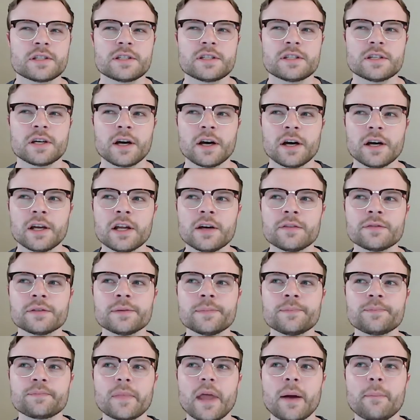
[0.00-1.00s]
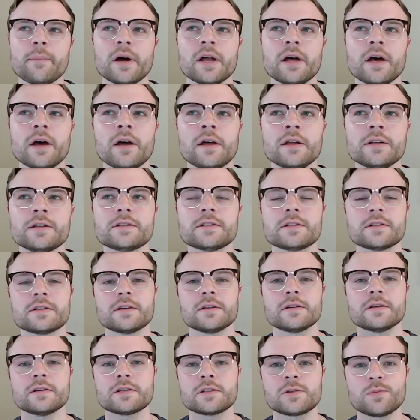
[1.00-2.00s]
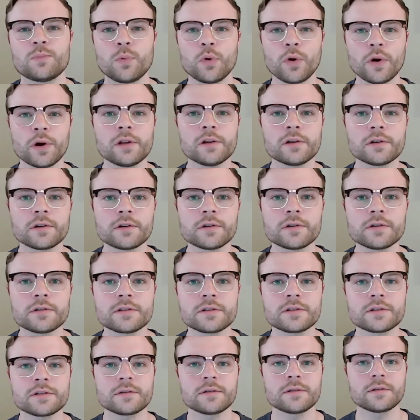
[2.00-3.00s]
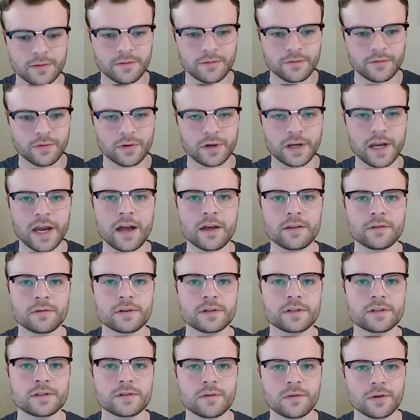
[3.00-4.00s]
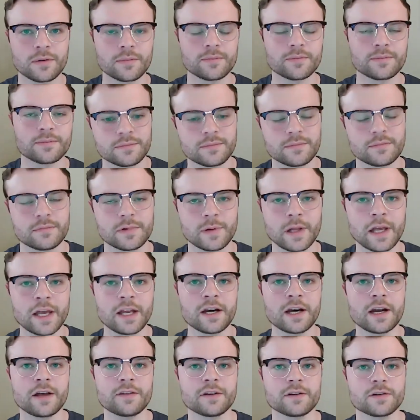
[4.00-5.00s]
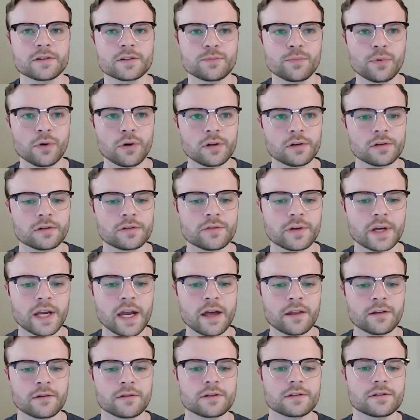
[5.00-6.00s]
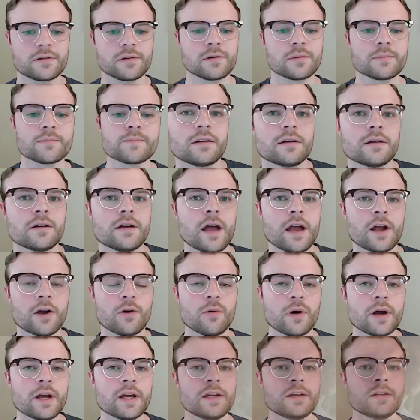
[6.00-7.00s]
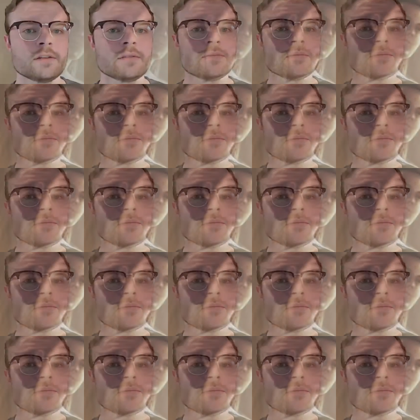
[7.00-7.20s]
ton of them, but spoilers for Gathering Storm. Laying it out there, spoilers for Gathering Storm. Egwene